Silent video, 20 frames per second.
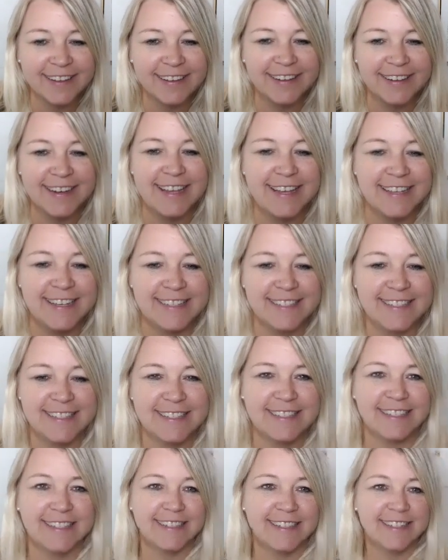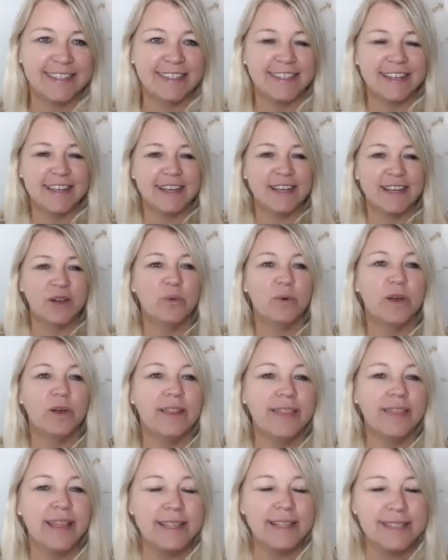Nice. Well,
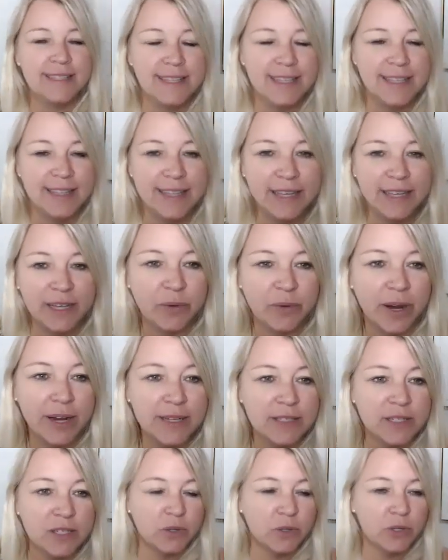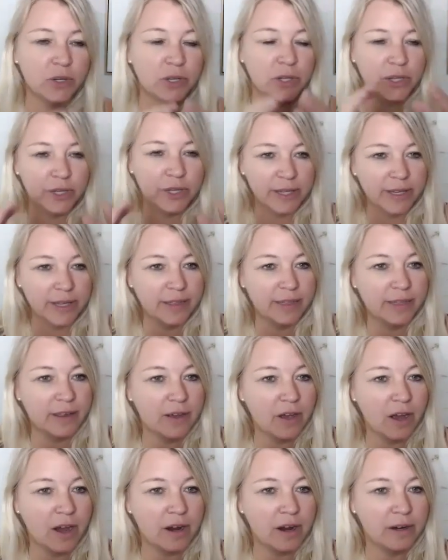and that's the thing, right? So you're looking at the
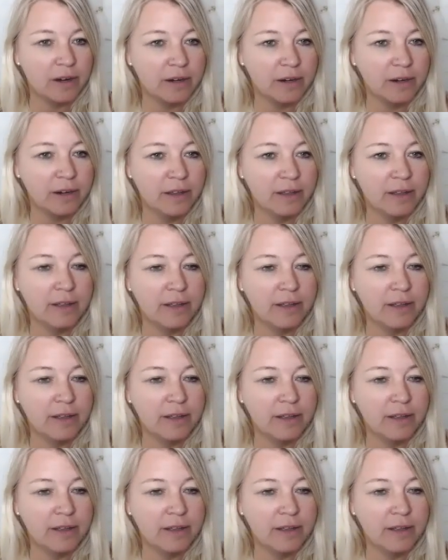card.